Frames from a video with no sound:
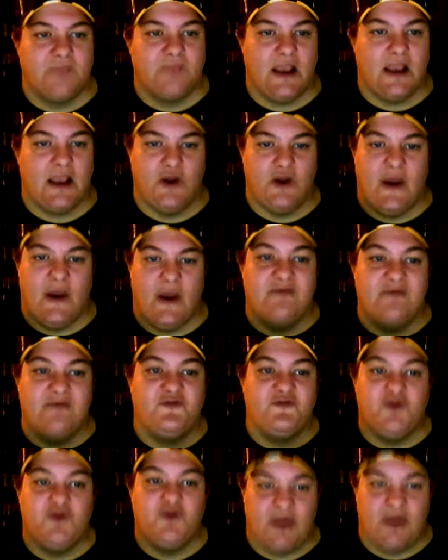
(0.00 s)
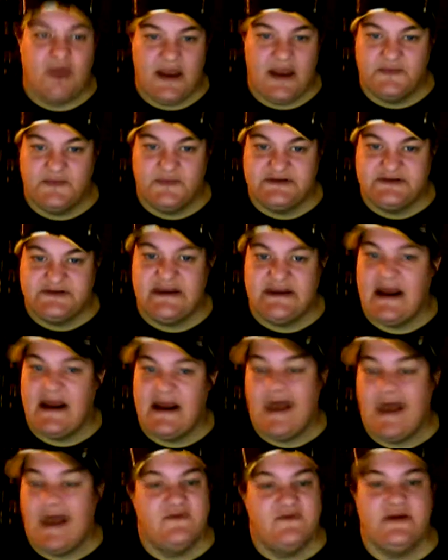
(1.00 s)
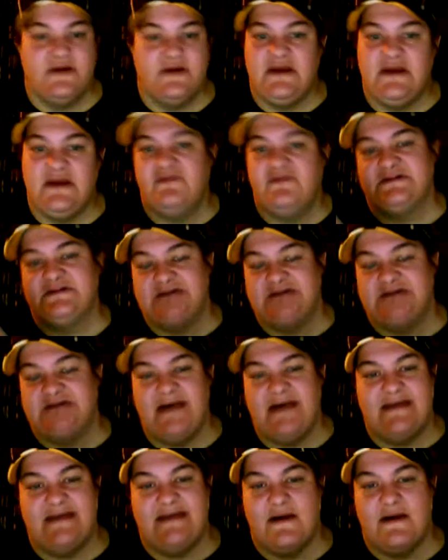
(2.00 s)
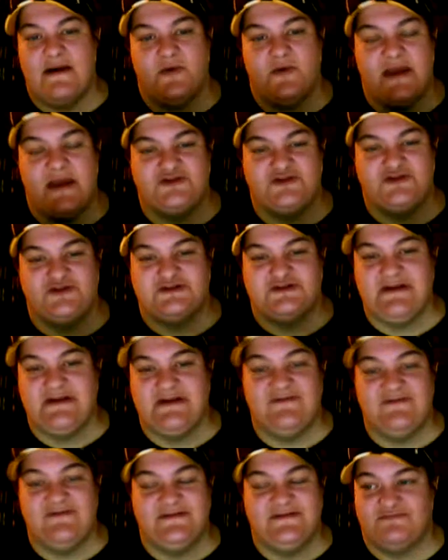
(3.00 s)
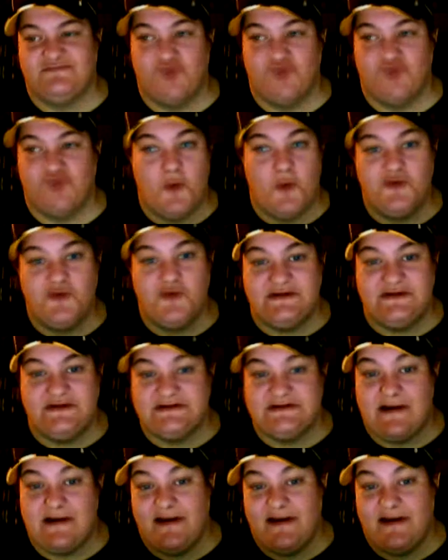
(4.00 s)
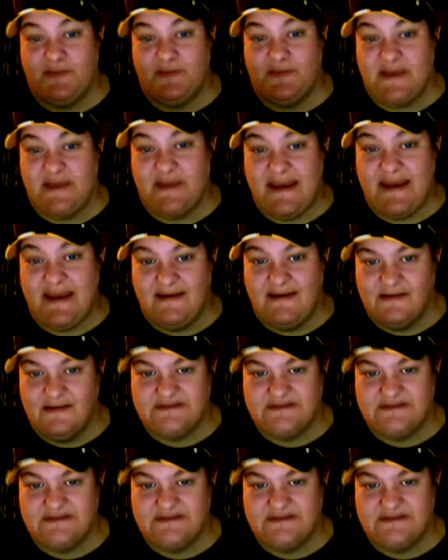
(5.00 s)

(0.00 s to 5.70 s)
you know, I have a few games that I haven't even sat down and just even remotely started playing,